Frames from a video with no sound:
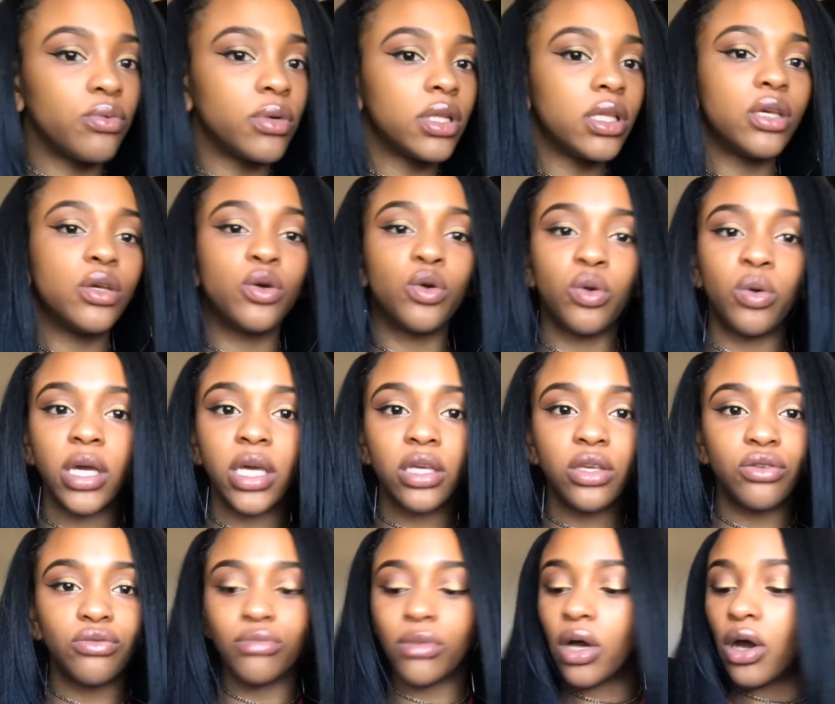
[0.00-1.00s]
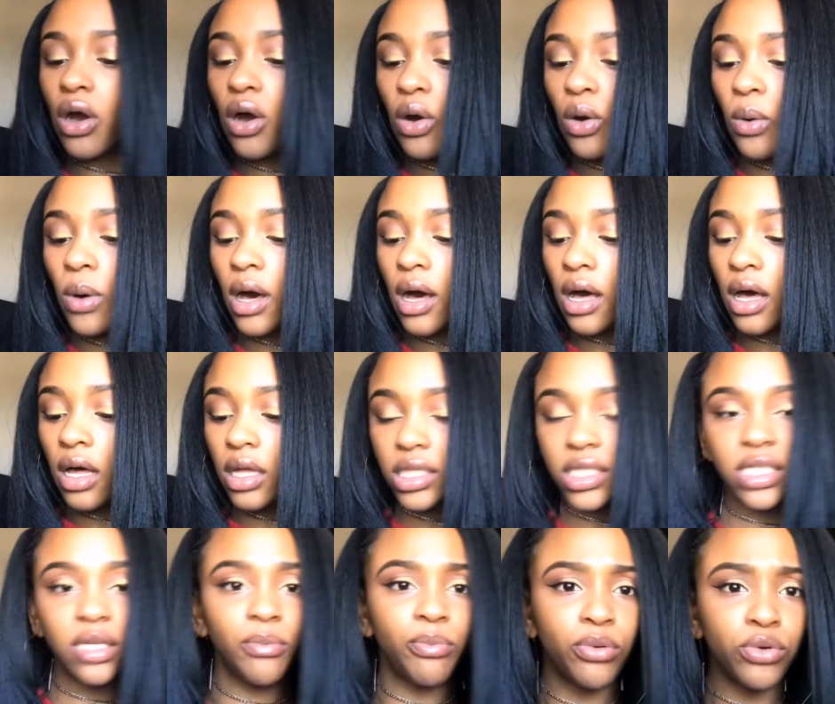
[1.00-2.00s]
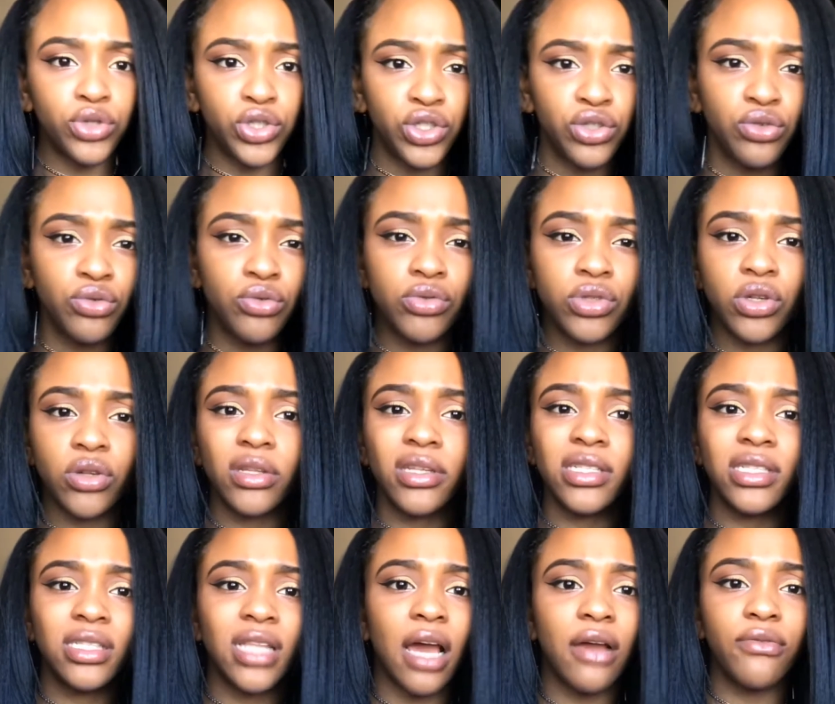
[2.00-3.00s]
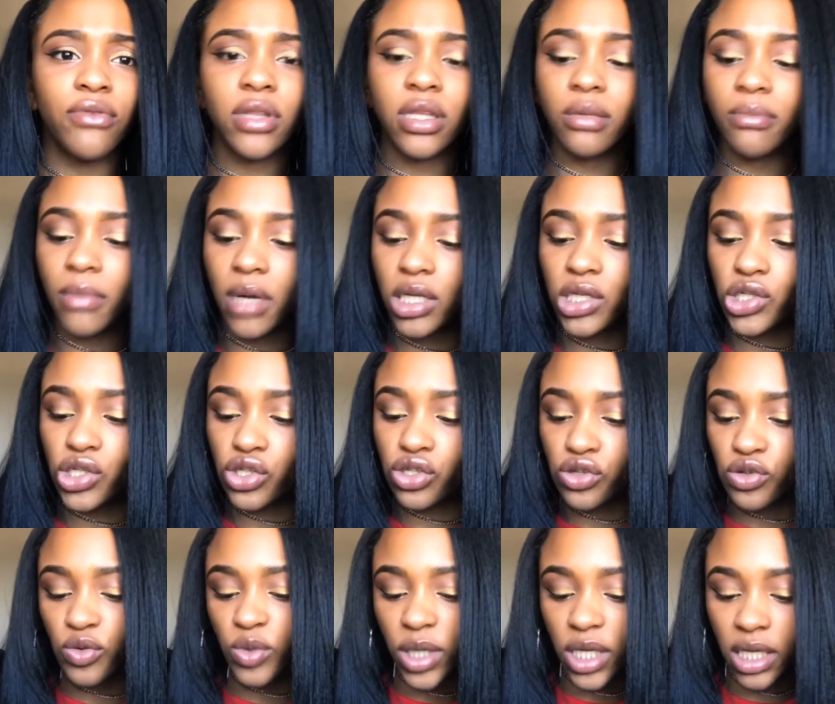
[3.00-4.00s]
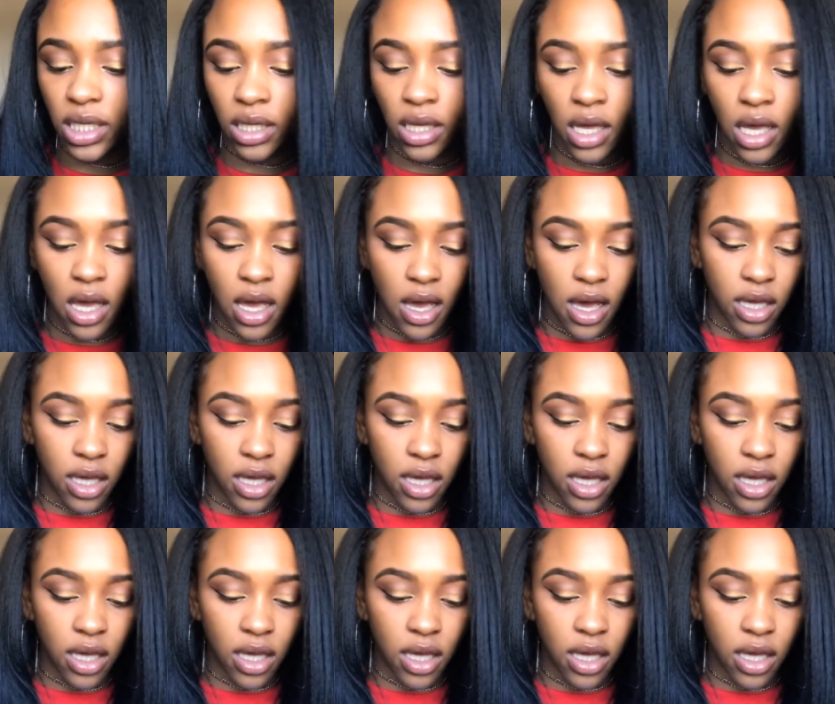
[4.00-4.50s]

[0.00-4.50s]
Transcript: Really quick, you know, a simple shoe, so there's not really much to it.